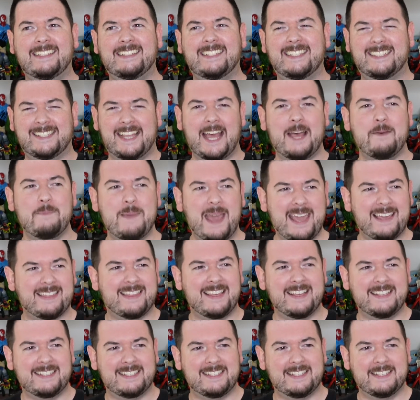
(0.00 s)
Does that make
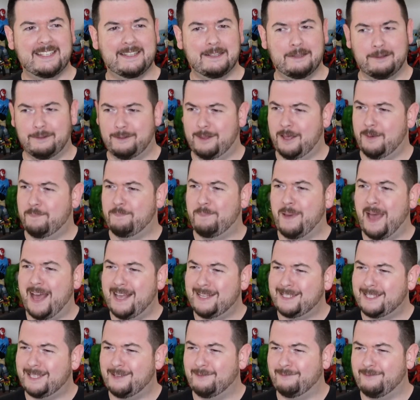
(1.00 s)
this the
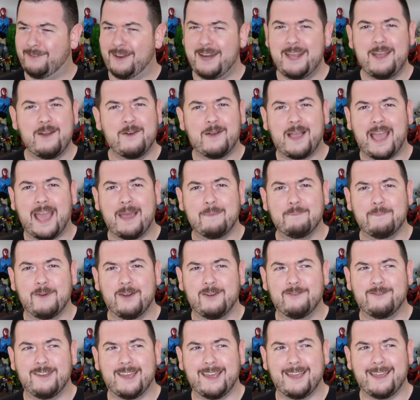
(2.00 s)
best video game
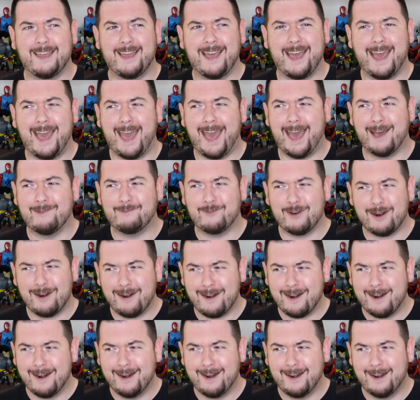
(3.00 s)
movie
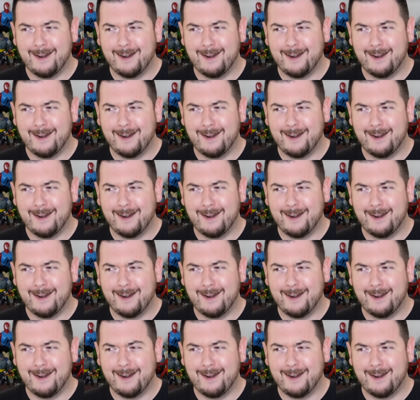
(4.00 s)
ever?